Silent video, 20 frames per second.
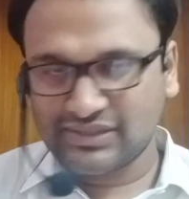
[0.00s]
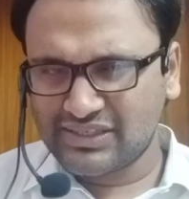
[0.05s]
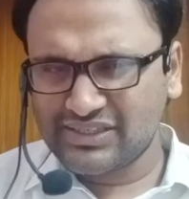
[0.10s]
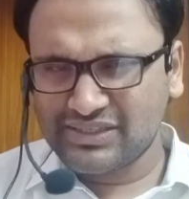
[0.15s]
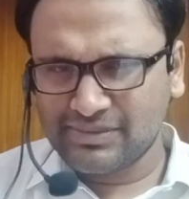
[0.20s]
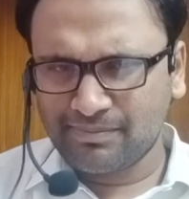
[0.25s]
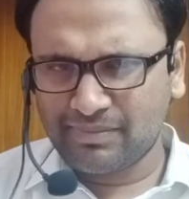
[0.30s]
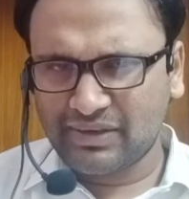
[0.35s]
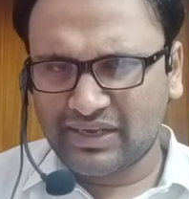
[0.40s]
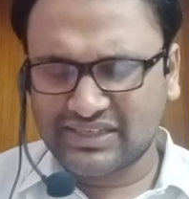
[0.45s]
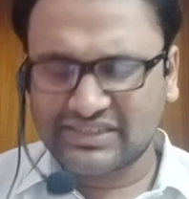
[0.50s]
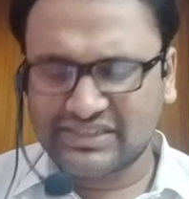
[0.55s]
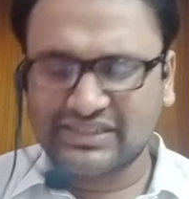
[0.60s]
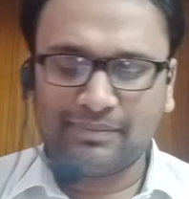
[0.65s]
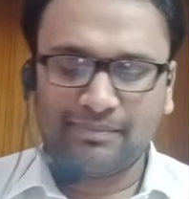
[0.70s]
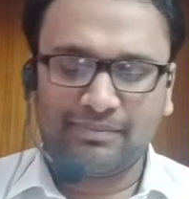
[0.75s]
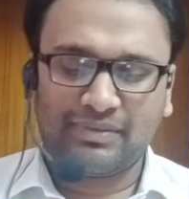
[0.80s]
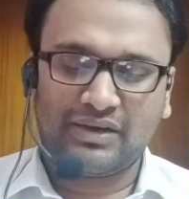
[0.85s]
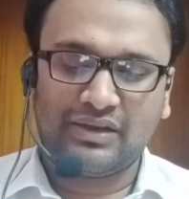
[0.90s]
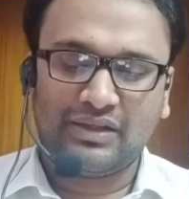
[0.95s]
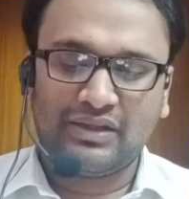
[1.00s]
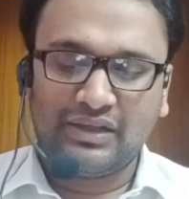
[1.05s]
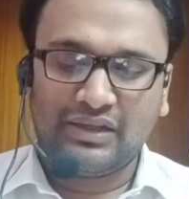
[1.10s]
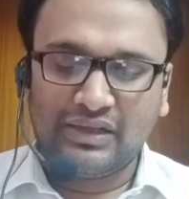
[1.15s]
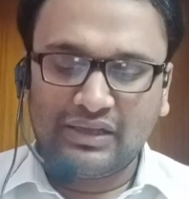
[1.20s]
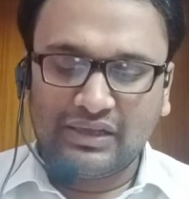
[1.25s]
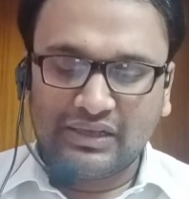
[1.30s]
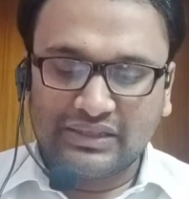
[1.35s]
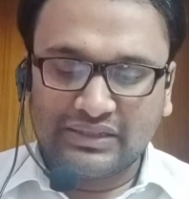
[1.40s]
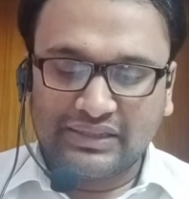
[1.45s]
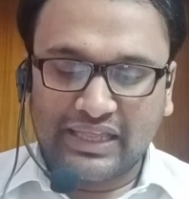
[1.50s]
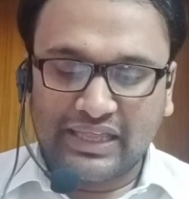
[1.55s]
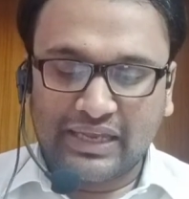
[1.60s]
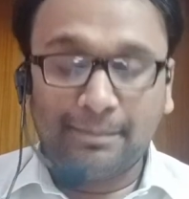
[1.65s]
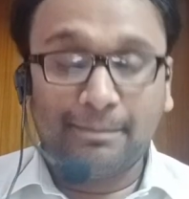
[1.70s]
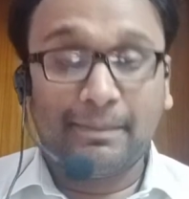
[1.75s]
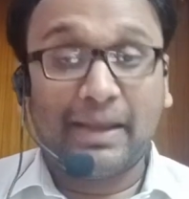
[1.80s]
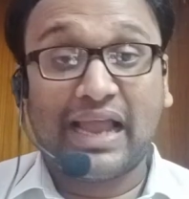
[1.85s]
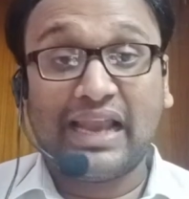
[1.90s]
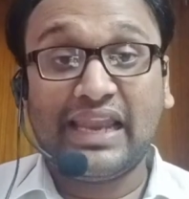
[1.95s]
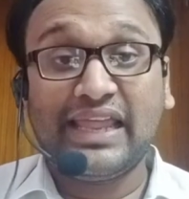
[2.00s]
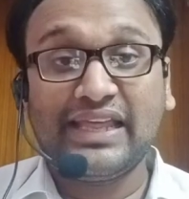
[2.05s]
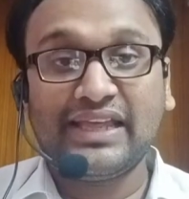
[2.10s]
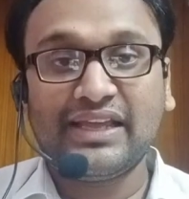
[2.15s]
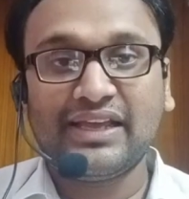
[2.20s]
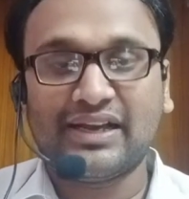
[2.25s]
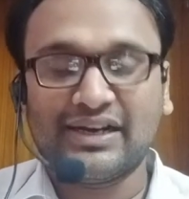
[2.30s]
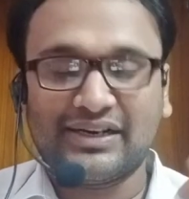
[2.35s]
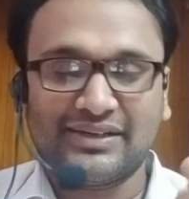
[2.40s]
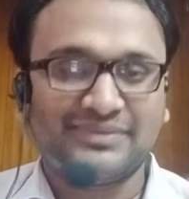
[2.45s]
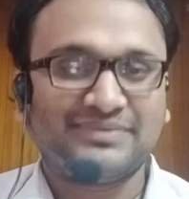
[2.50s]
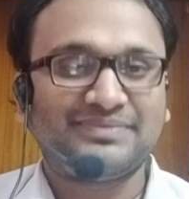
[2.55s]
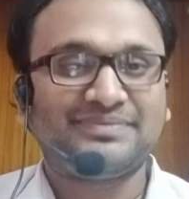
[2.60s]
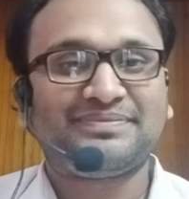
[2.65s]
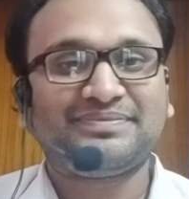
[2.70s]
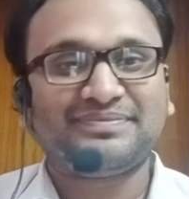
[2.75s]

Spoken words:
A simple example. Then Malinger.